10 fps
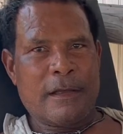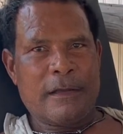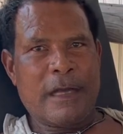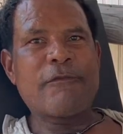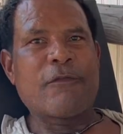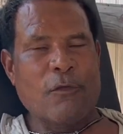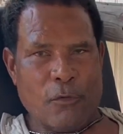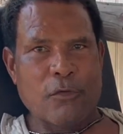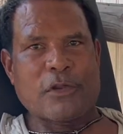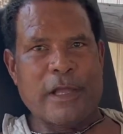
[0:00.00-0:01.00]
At
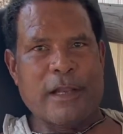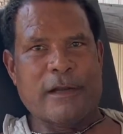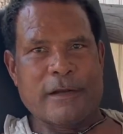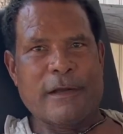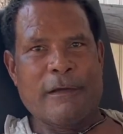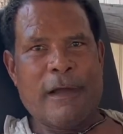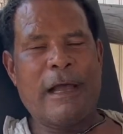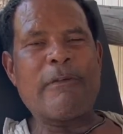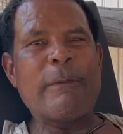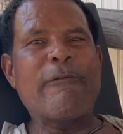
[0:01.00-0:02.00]
4 title. I'm
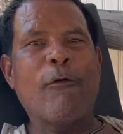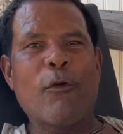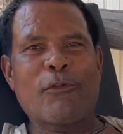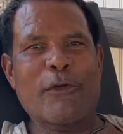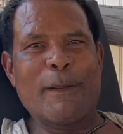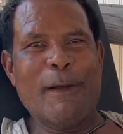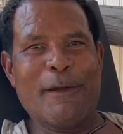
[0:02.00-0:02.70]
from the 4 tribe.